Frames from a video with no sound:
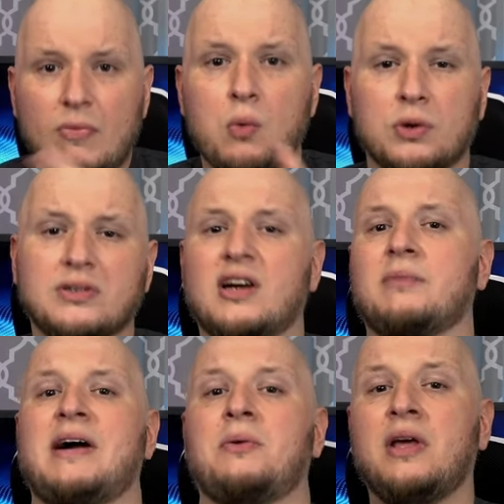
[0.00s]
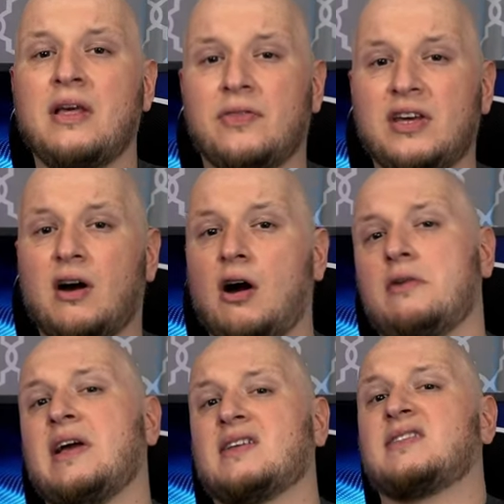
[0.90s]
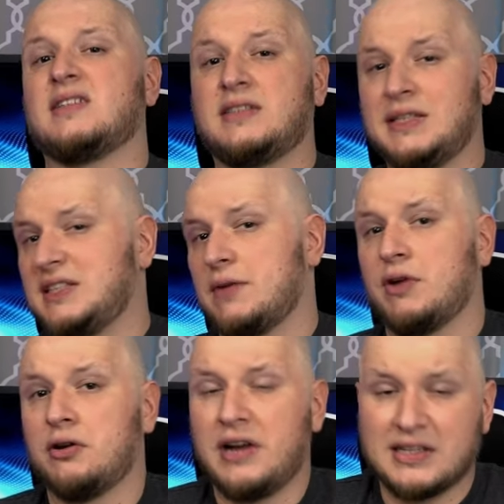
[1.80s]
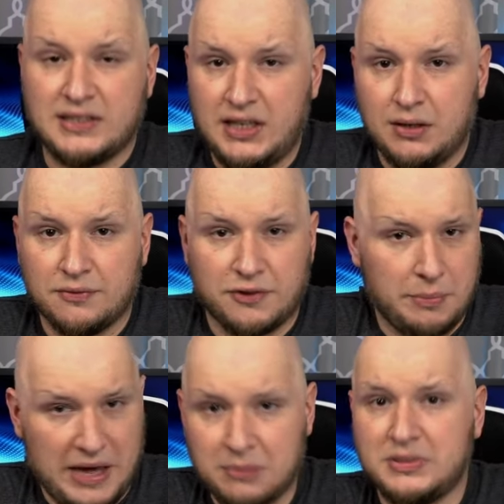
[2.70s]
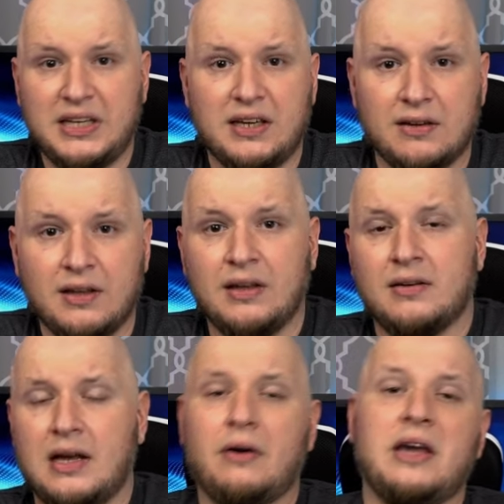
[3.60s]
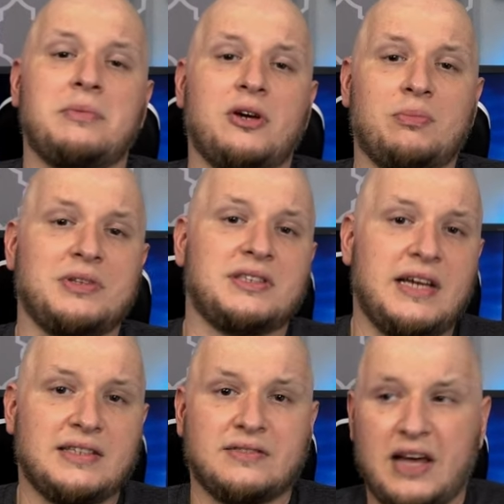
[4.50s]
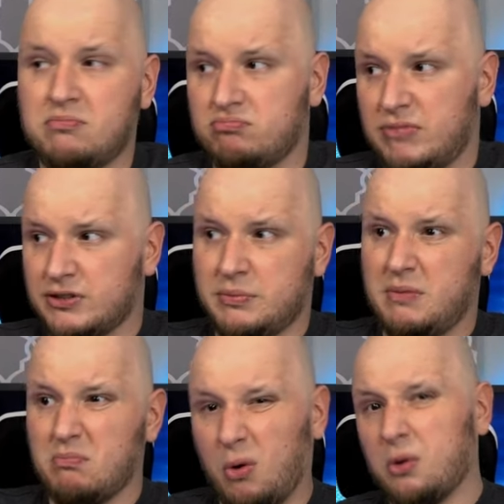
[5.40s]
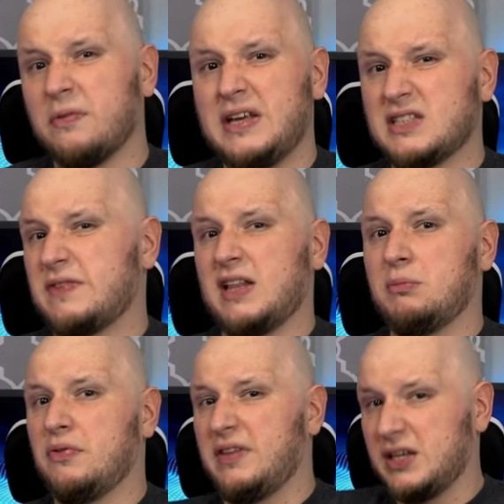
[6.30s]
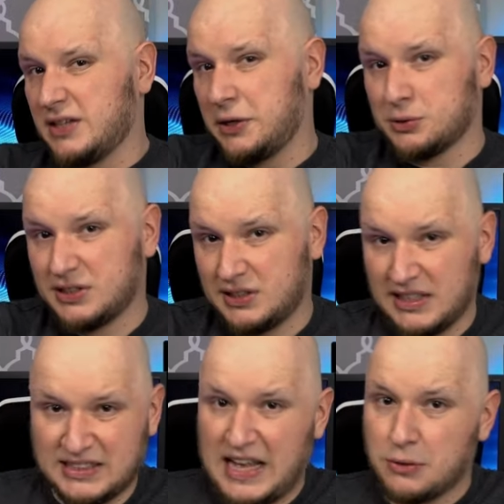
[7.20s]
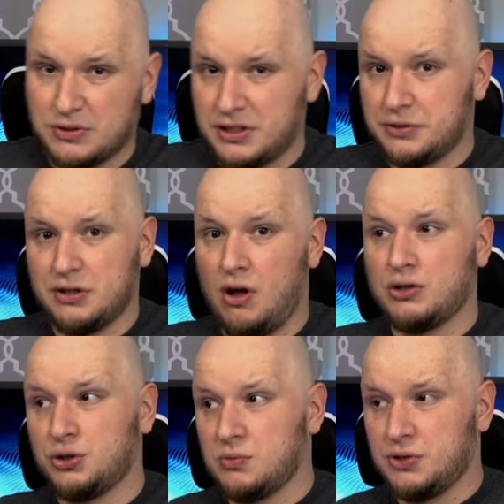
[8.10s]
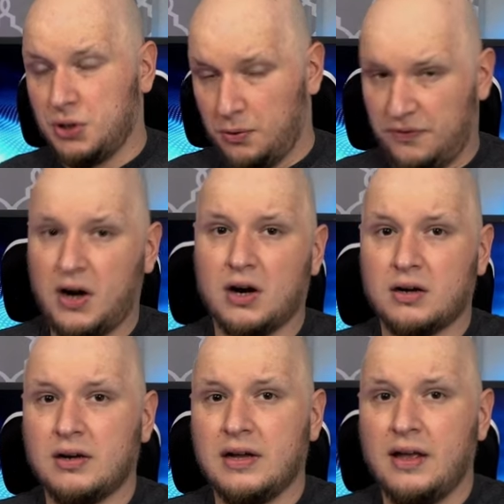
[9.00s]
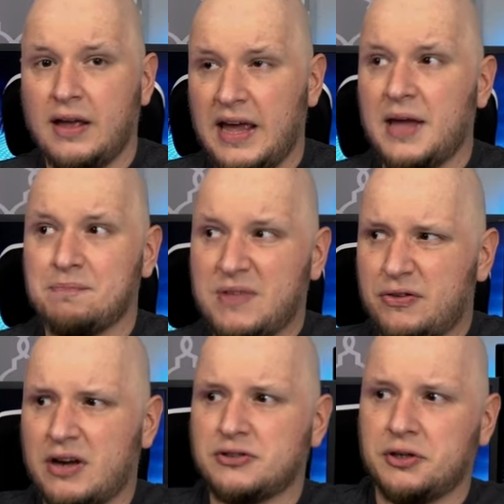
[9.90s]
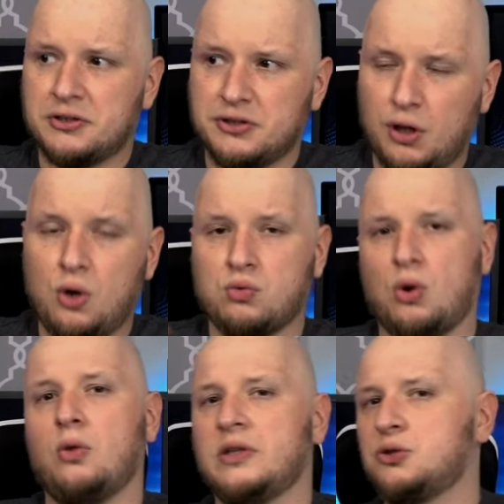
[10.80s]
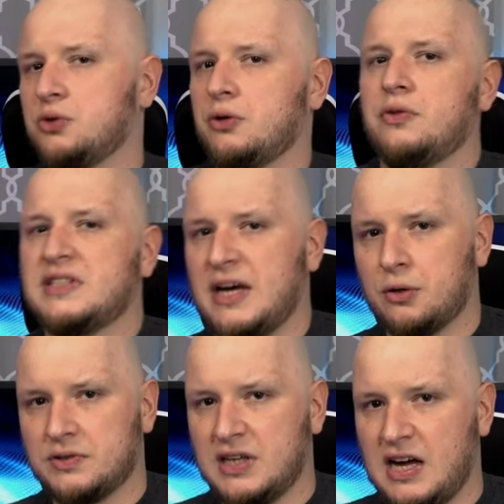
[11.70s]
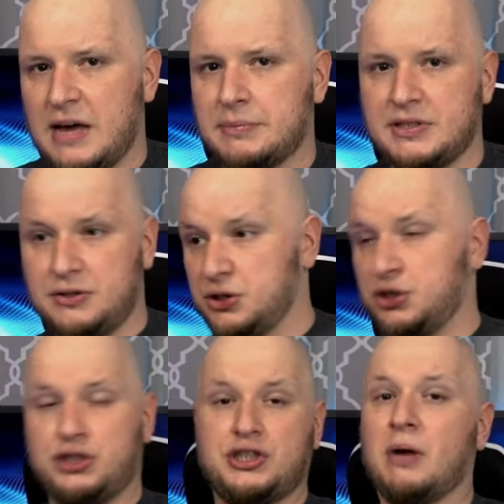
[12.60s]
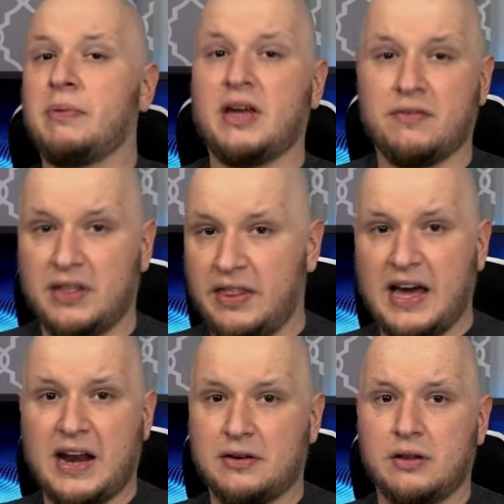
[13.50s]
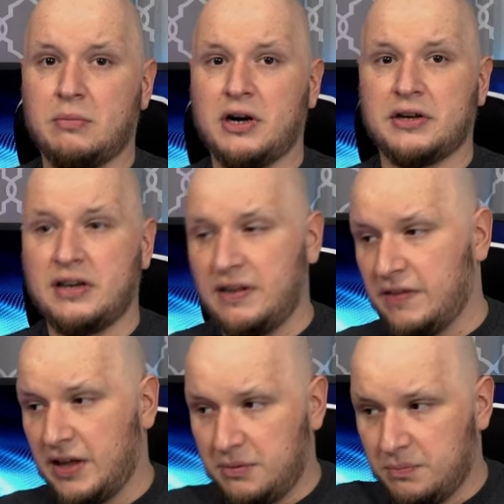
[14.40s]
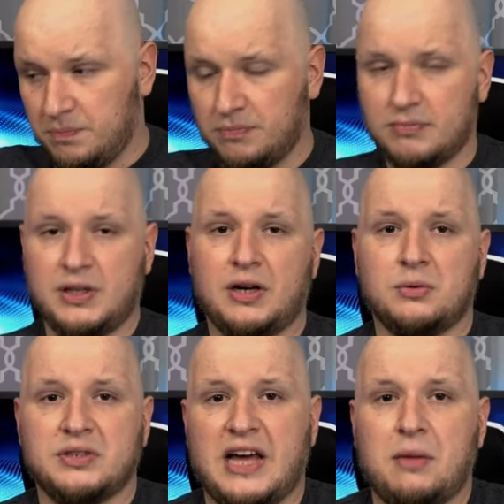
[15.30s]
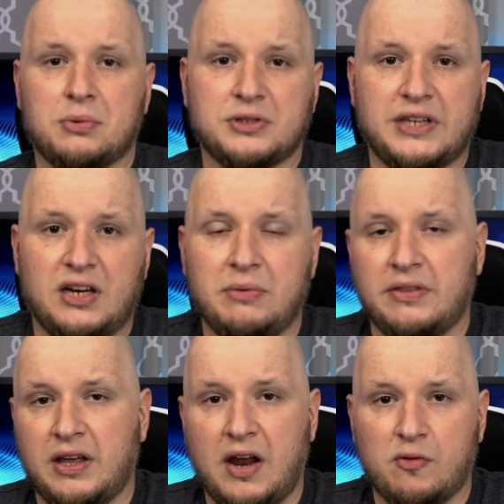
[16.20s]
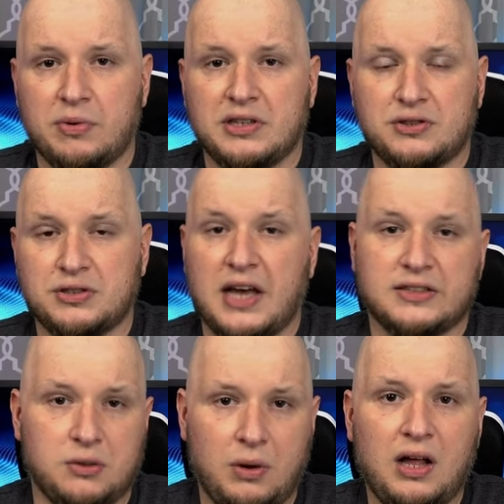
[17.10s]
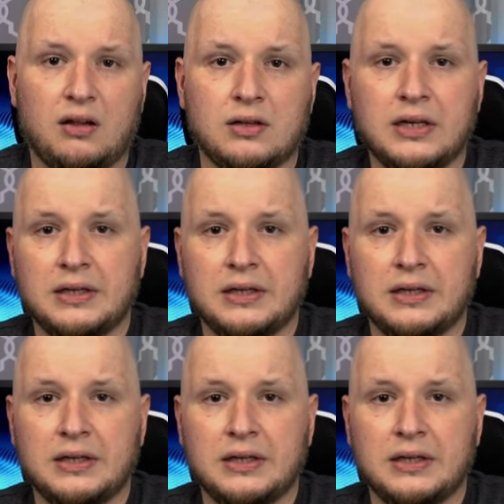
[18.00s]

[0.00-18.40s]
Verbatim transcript: We're talking about the RX 6700 XT from AMD. Now, AMD openly states that there's going to be more of these available than the entire 6000 series launch so far, and that they're actually going to slow roll and trickle these out over time instead of just dumping everything they got onto the market and then, you know, scalpers get them and then everybody's just SOL.